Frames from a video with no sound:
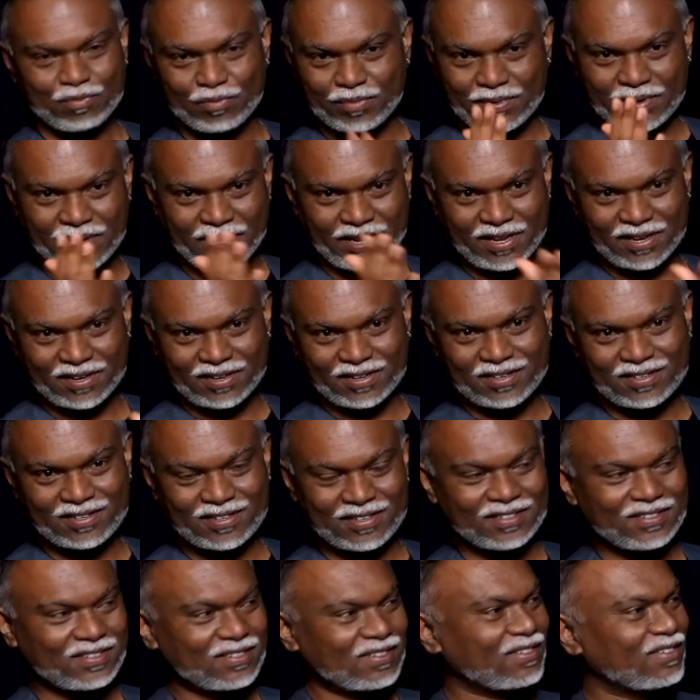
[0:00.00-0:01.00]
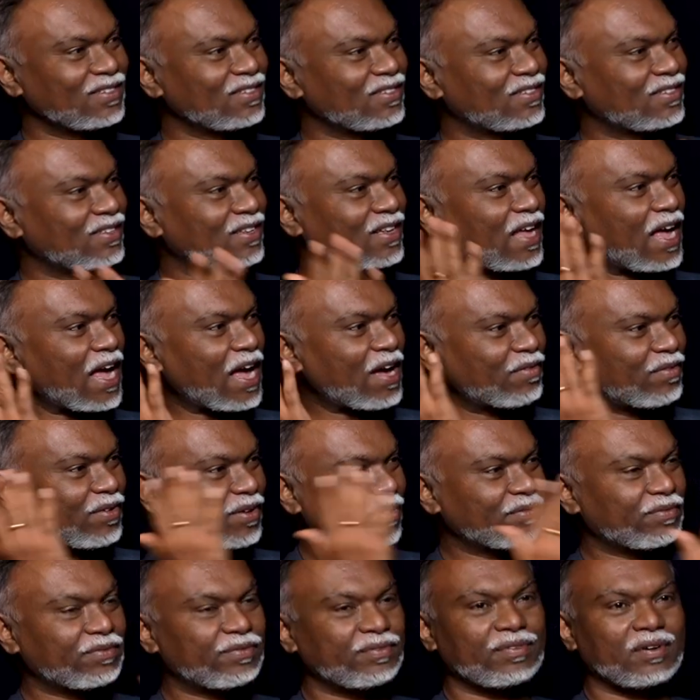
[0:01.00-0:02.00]
Making decisions, having
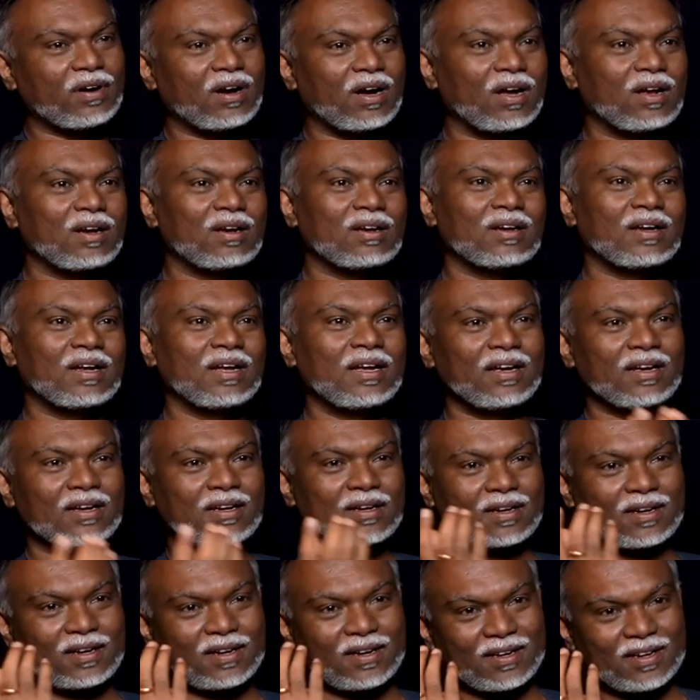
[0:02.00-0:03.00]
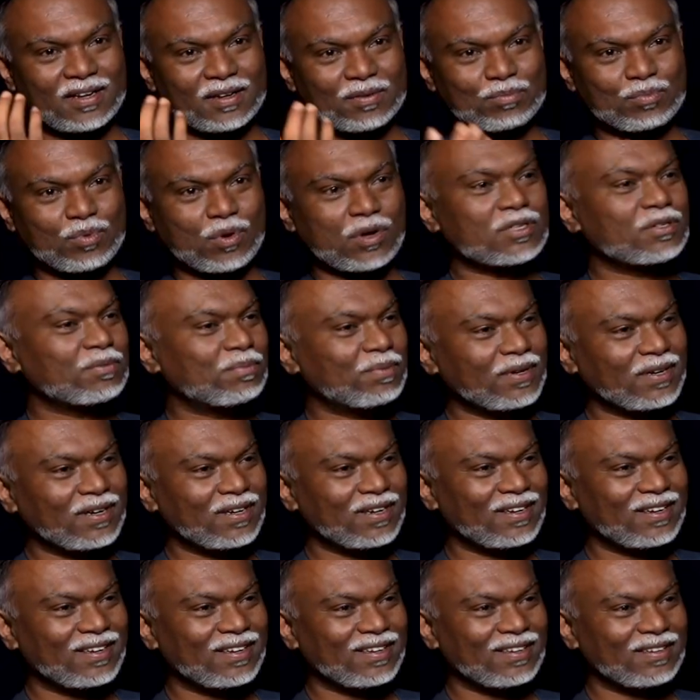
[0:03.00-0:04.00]
fun, creating
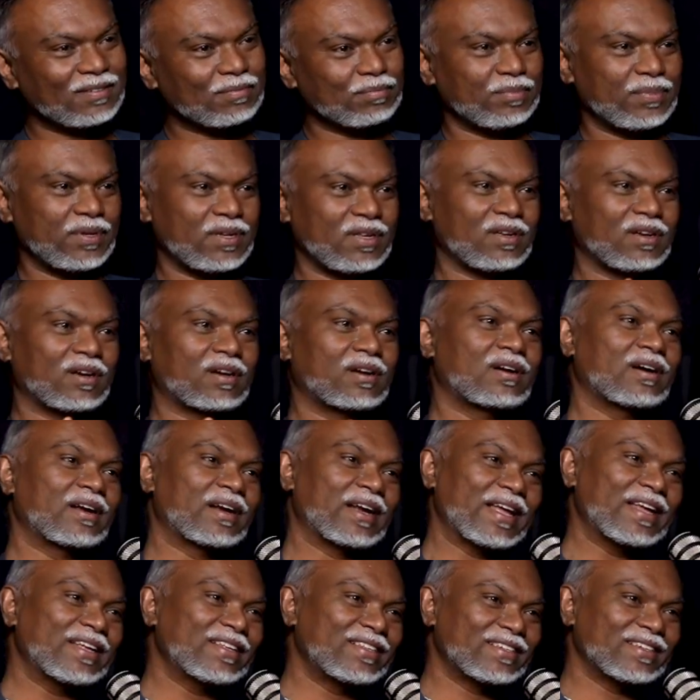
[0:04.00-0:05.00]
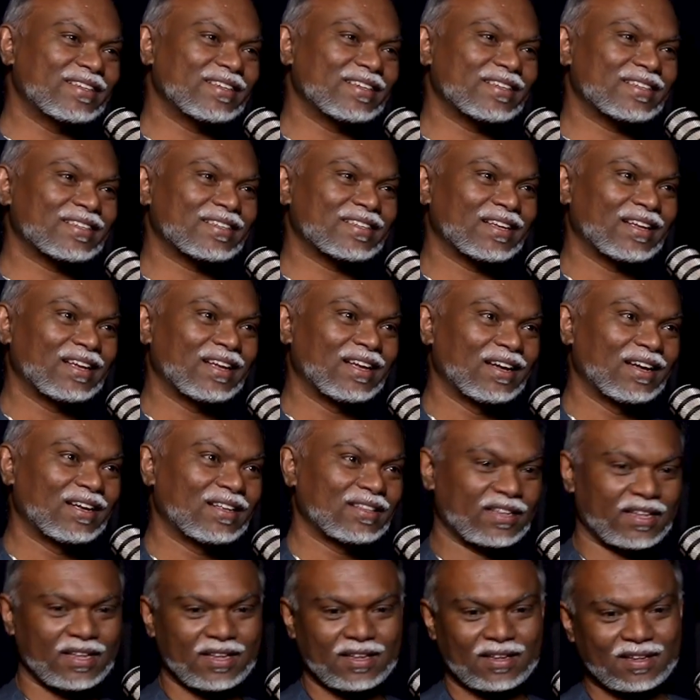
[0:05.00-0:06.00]
prosperity, being courageous,
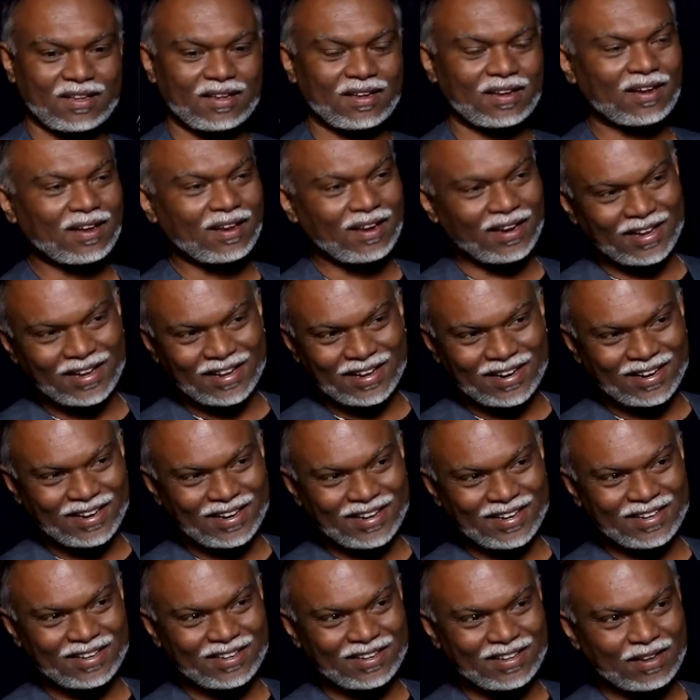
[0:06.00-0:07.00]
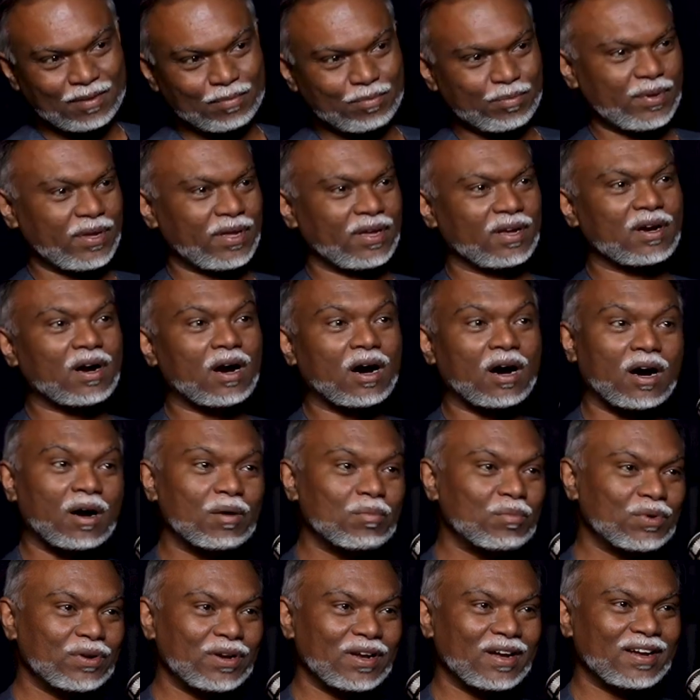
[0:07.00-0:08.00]
thinking clearly, being
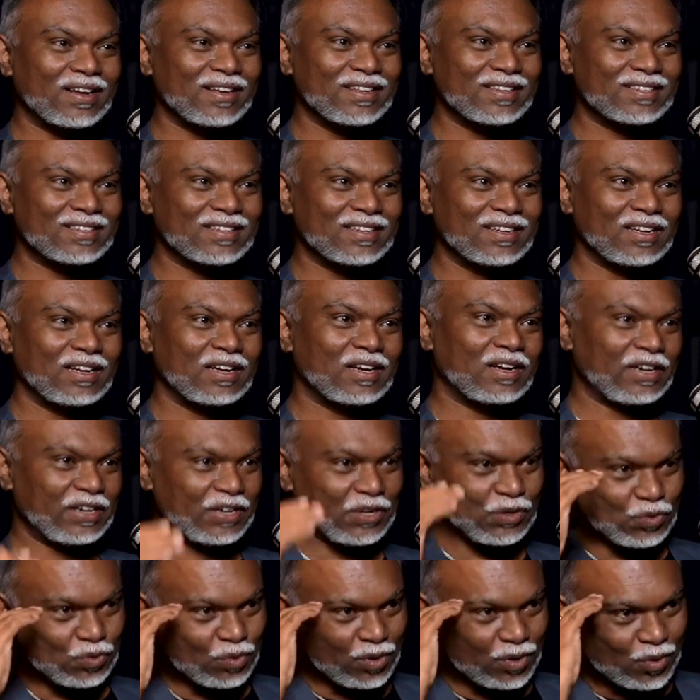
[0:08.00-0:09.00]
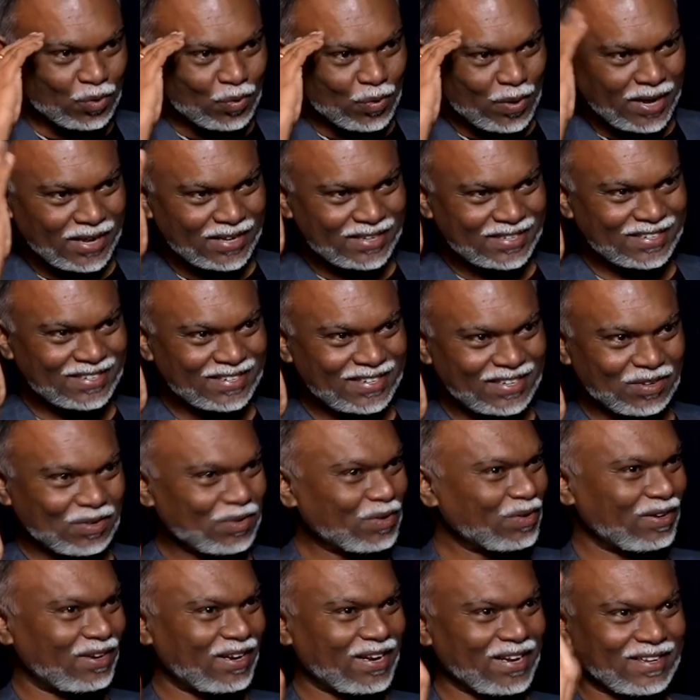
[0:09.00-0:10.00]
harmonized, new quest,
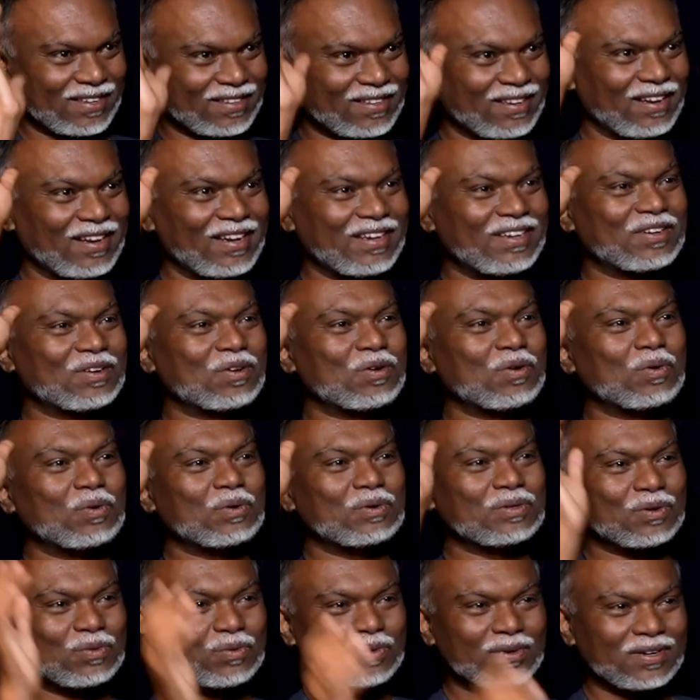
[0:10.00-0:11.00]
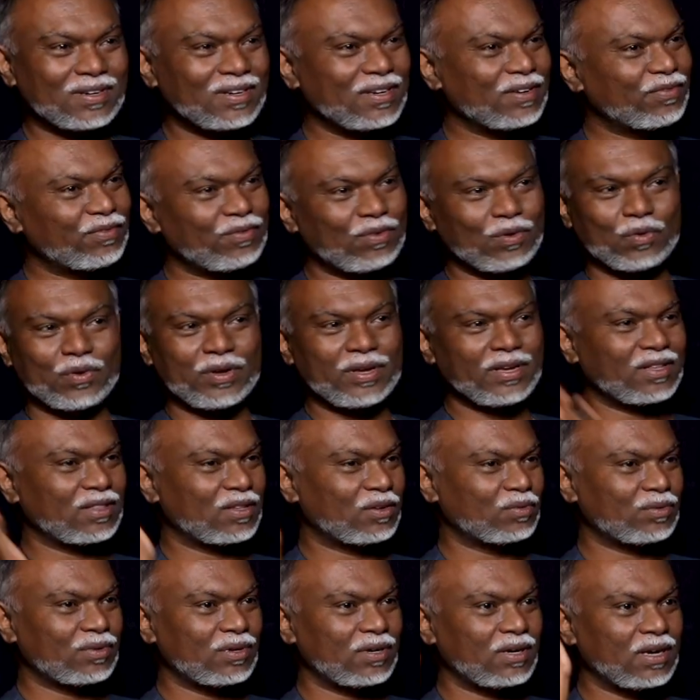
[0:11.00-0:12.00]
like let go the world, flowing in the
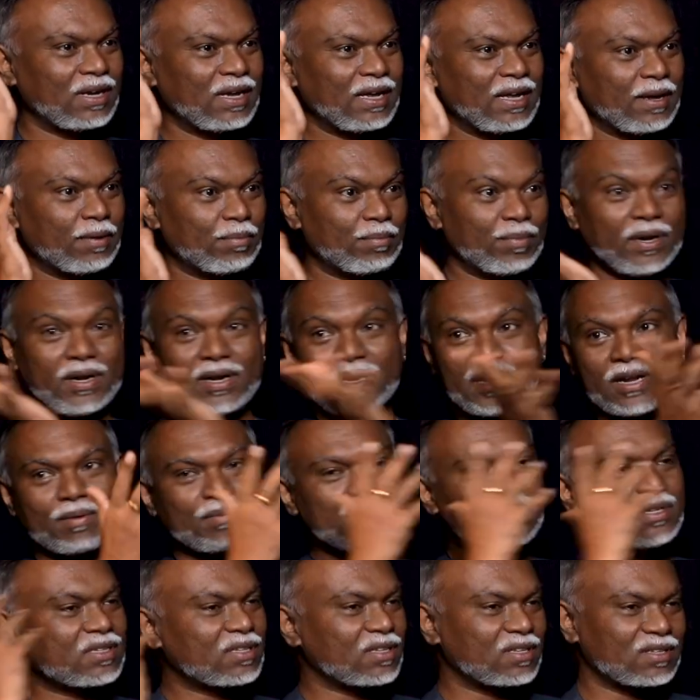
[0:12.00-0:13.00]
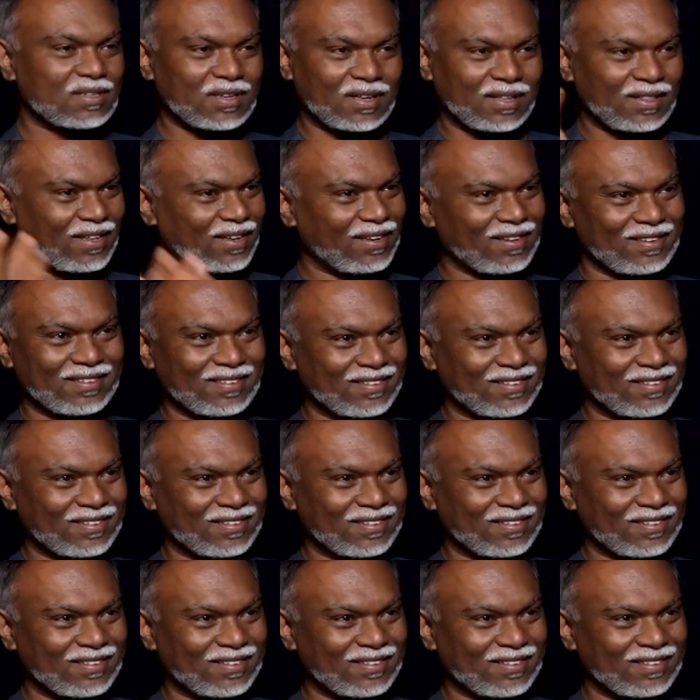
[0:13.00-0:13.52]
world. Many dimensions are there.